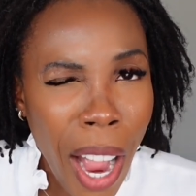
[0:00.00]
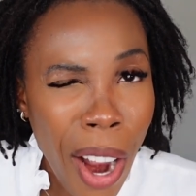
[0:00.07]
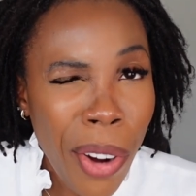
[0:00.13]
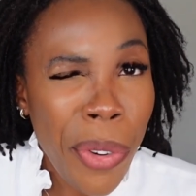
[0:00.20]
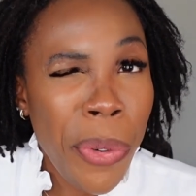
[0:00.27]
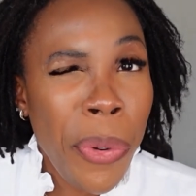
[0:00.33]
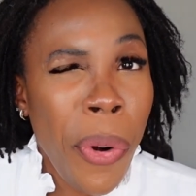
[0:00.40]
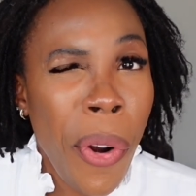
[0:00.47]

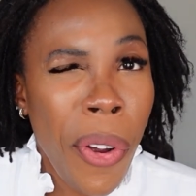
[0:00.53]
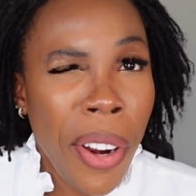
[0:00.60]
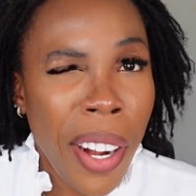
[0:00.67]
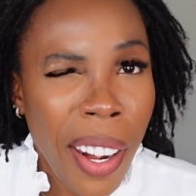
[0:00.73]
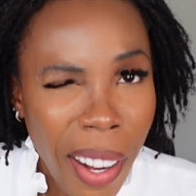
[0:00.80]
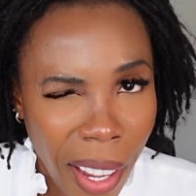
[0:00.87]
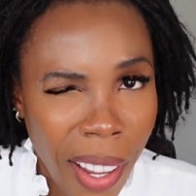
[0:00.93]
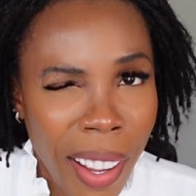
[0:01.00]

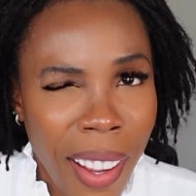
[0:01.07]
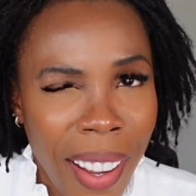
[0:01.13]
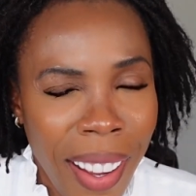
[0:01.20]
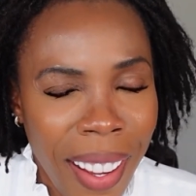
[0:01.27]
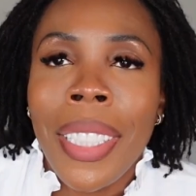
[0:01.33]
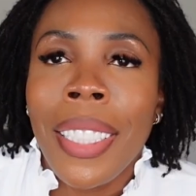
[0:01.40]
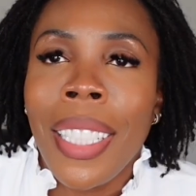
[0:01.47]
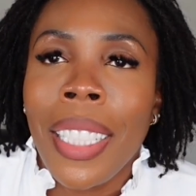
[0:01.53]
Run.
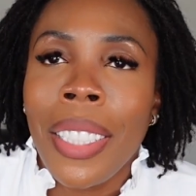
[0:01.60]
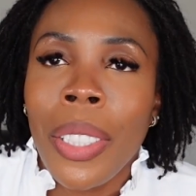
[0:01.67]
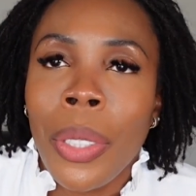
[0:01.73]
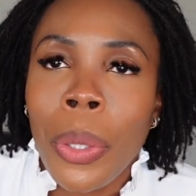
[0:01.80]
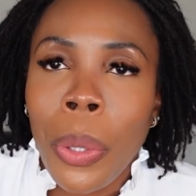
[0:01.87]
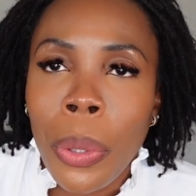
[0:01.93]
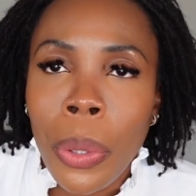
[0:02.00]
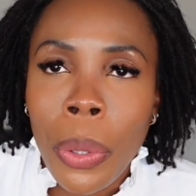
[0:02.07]
That
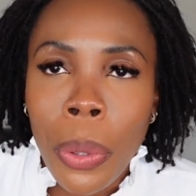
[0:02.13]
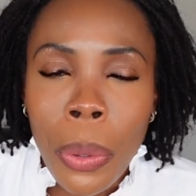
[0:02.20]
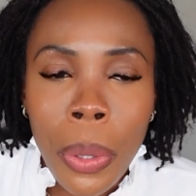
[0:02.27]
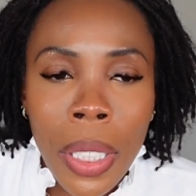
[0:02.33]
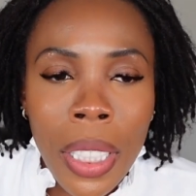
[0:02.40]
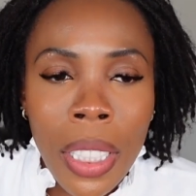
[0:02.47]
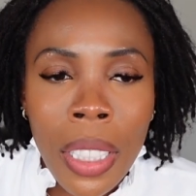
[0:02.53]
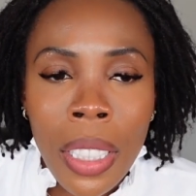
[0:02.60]
is
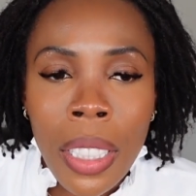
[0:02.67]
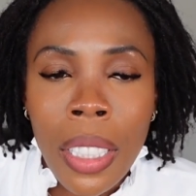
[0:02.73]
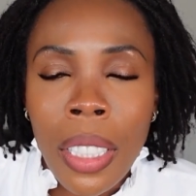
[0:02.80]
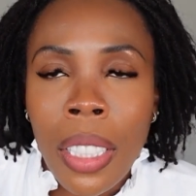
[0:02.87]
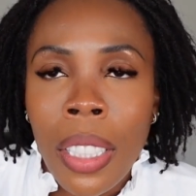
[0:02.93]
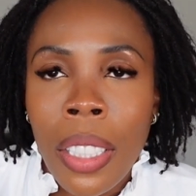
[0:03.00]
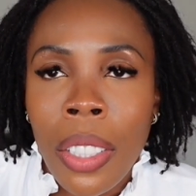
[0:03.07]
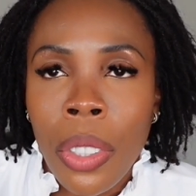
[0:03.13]
controlling
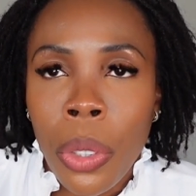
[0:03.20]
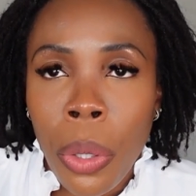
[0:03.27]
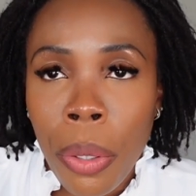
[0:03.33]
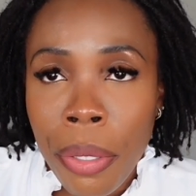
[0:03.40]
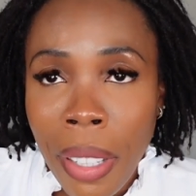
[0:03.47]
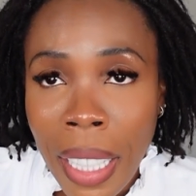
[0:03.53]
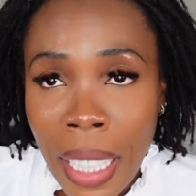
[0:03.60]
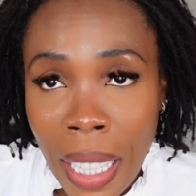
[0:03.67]
your
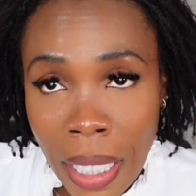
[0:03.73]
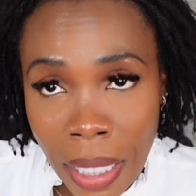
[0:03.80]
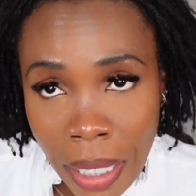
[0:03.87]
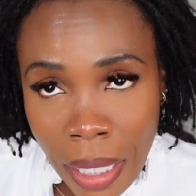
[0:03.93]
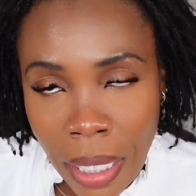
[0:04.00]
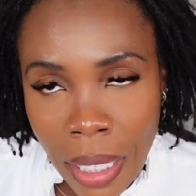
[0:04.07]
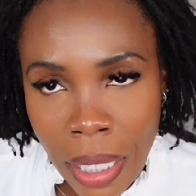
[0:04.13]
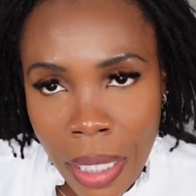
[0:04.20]

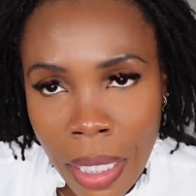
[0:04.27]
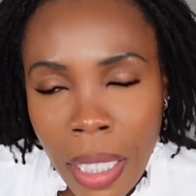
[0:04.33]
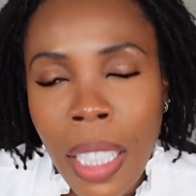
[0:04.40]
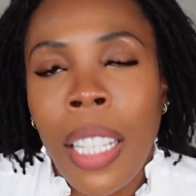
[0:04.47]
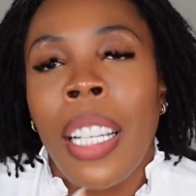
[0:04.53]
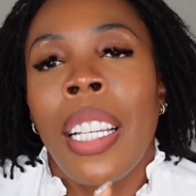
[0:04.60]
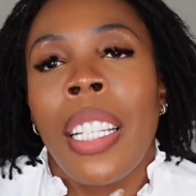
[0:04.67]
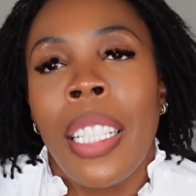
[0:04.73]

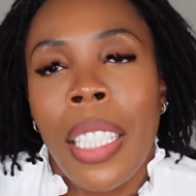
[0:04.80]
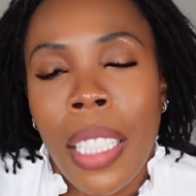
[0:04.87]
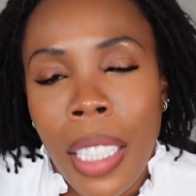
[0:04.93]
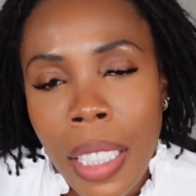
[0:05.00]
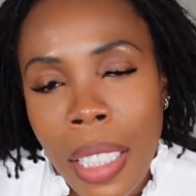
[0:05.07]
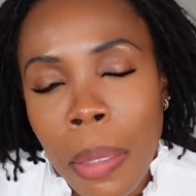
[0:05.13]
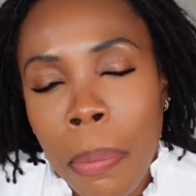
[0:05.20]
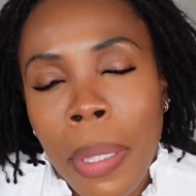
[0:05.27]
finances
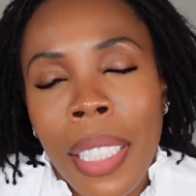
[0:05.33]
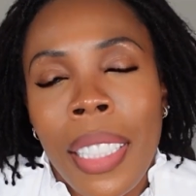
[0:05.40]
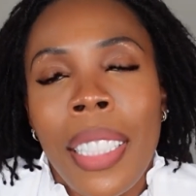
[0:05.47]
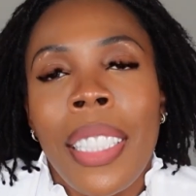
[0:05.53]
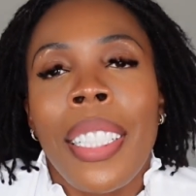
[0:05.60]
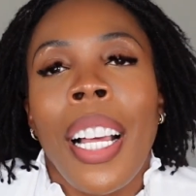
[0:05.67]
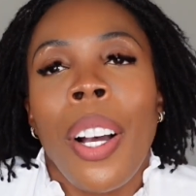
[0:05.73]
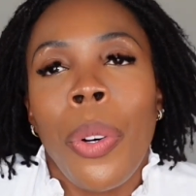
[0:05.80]
is the
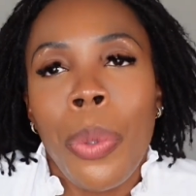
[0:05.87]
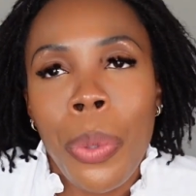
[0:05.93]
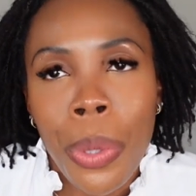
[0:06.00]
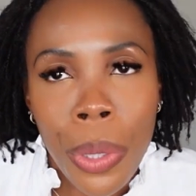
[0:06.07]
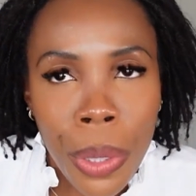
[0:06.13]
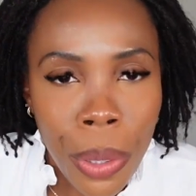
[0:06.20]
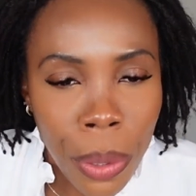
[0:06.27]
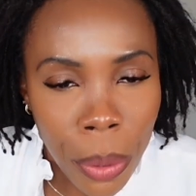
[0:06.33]
person that
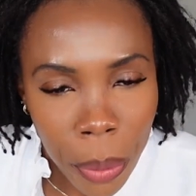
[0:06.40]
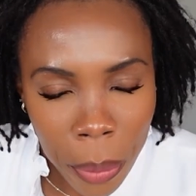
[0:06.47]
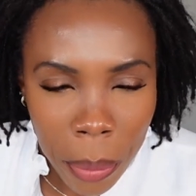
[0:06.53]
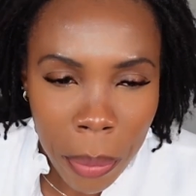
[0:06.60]
owns you.